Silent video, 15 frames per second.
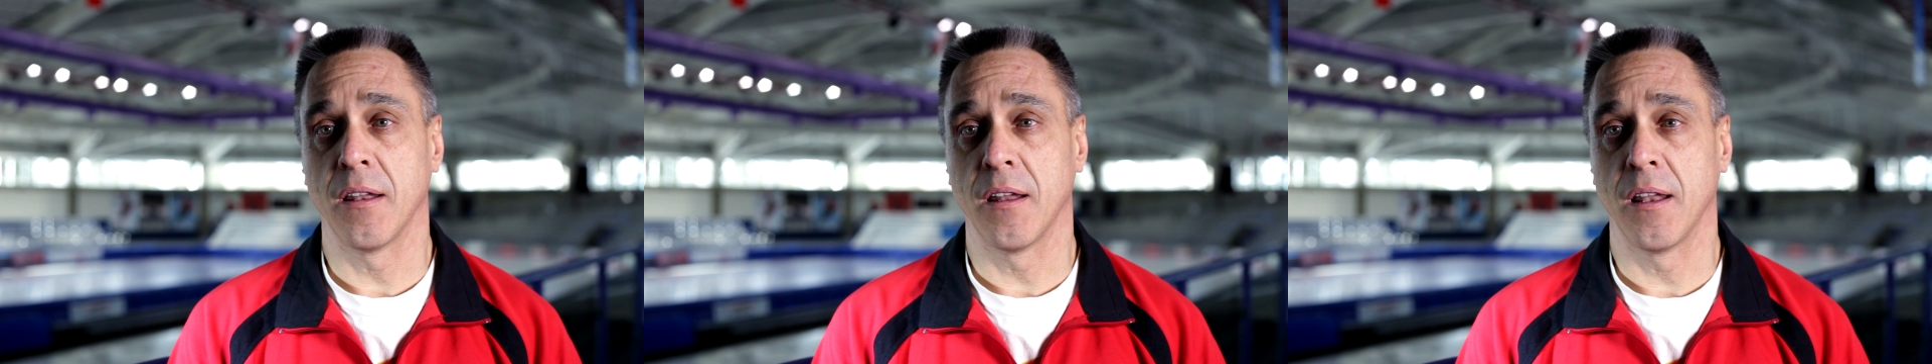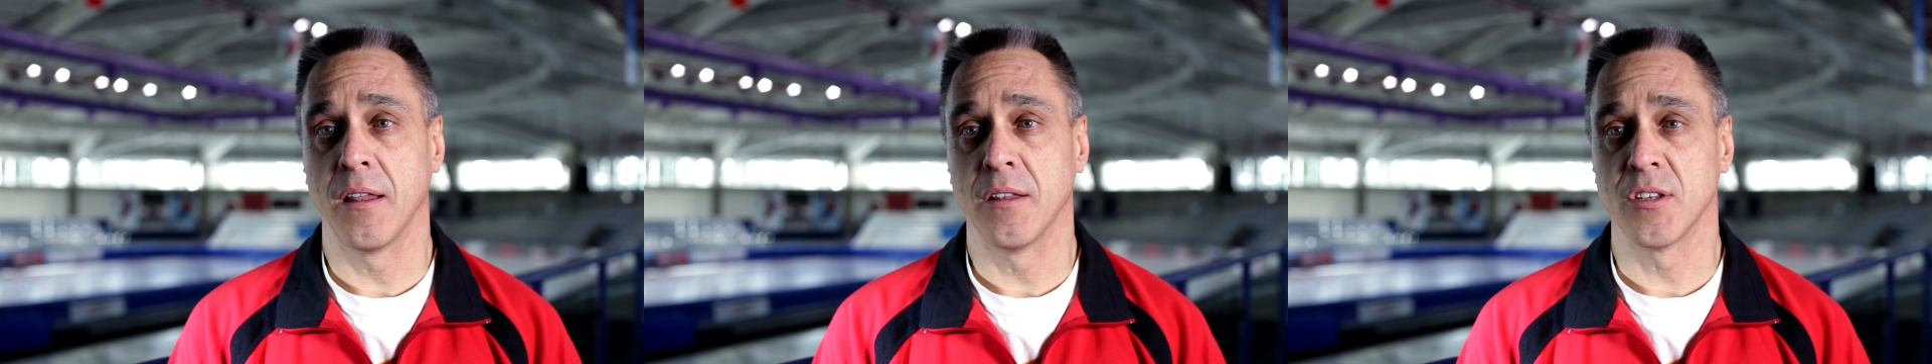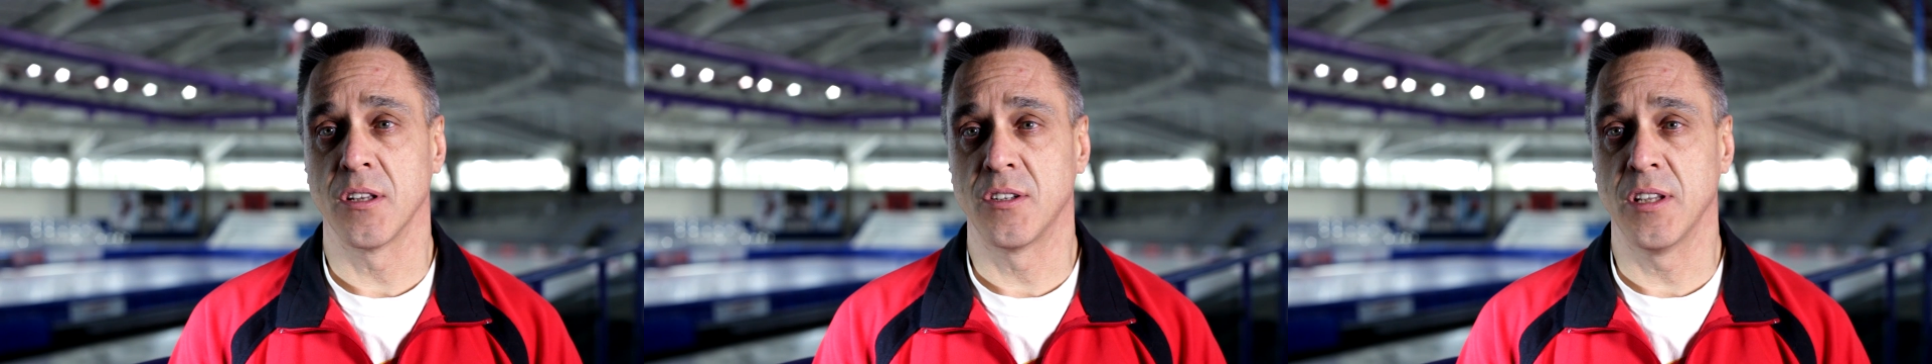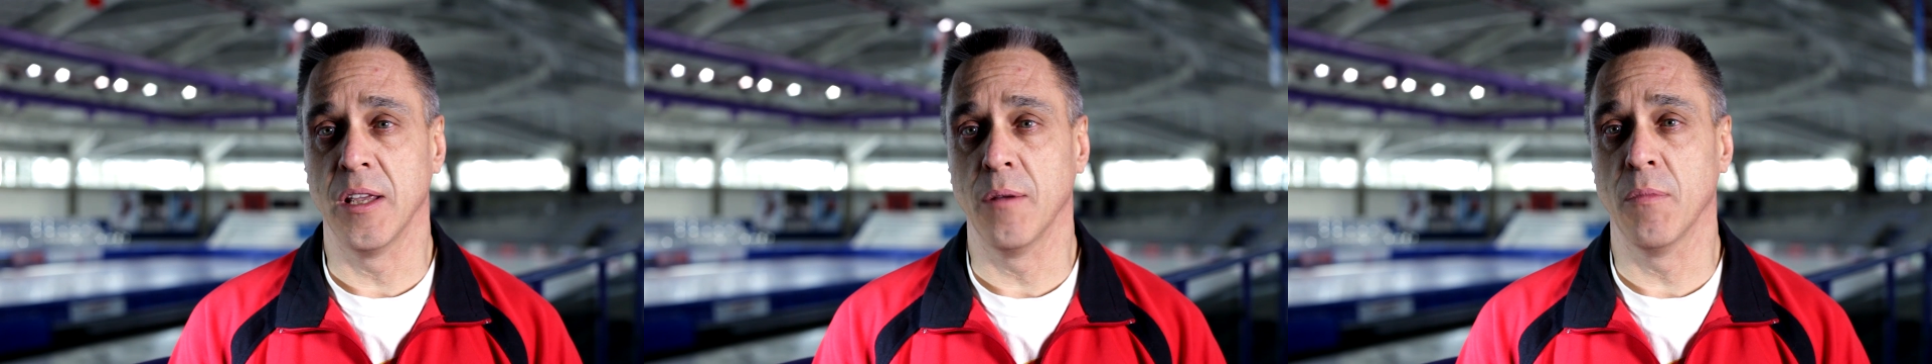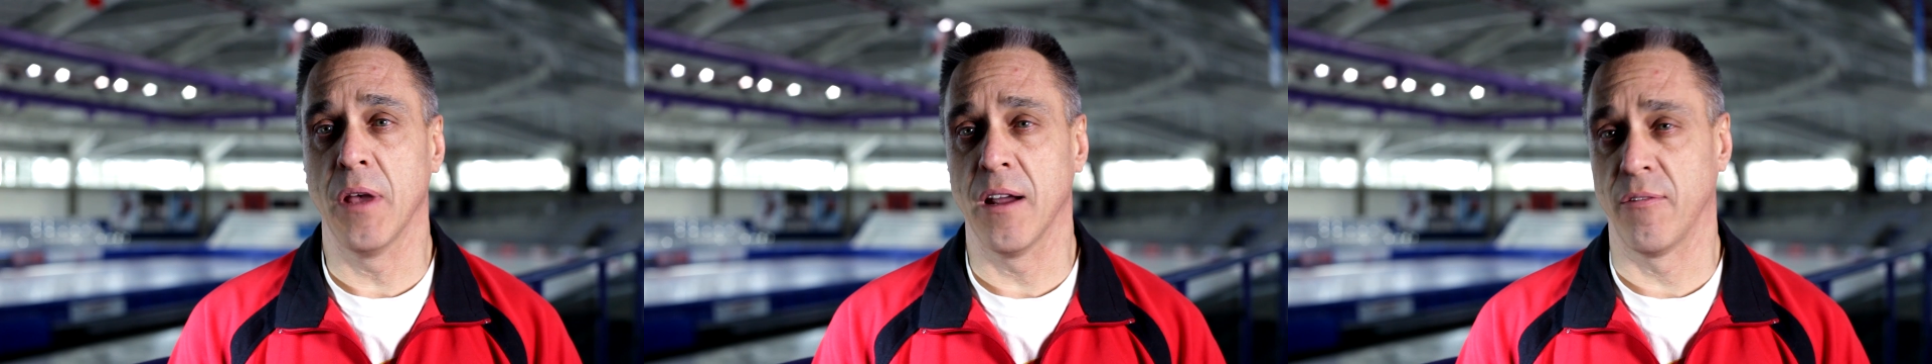and it's a
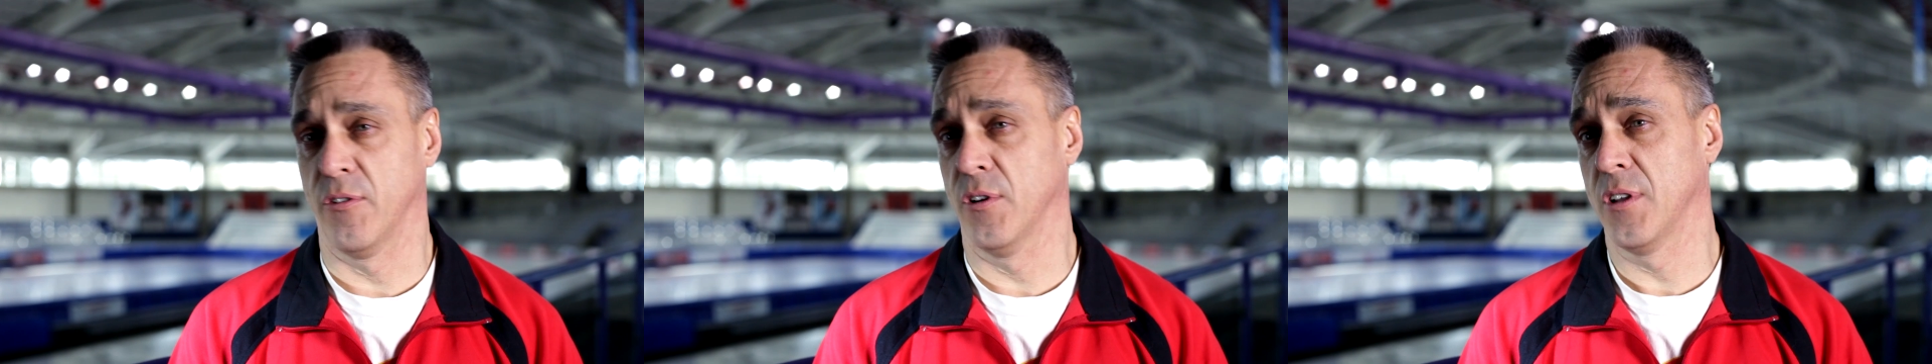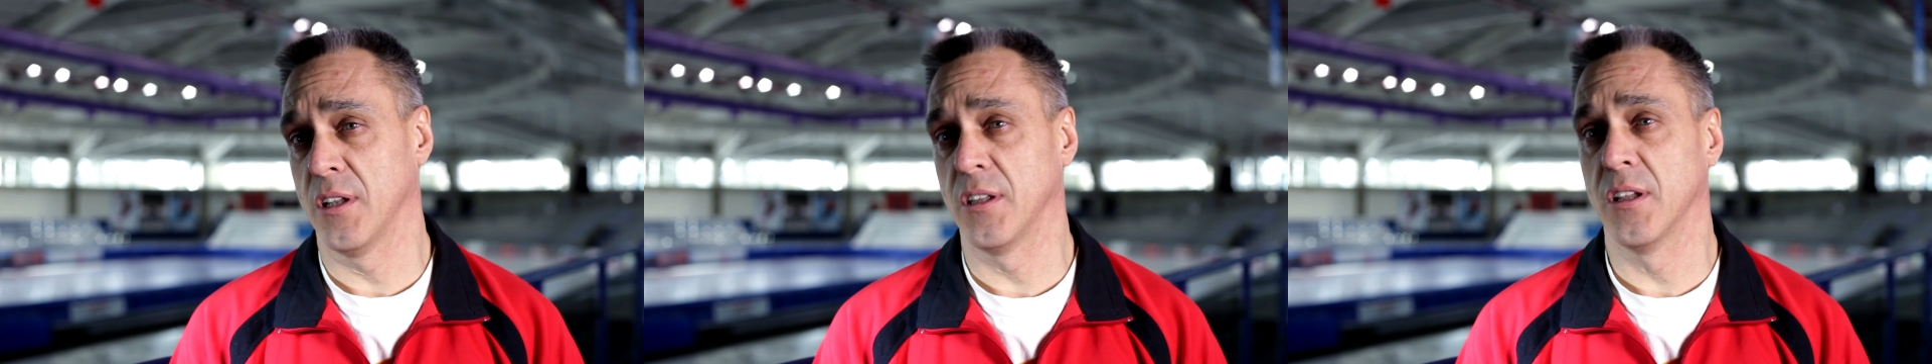team effort that